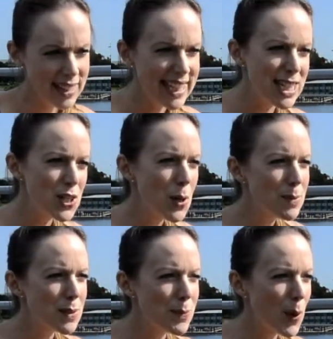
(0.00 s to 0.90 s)
In terms
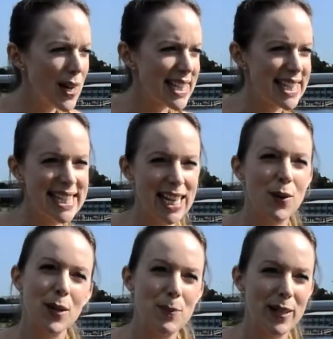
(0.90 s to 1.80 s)
of more
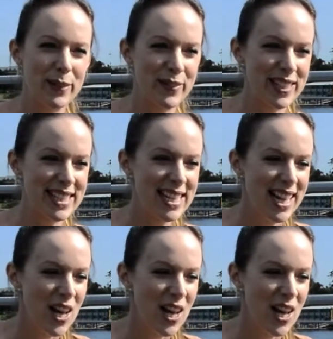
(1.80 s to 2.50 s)
esoteric benefits,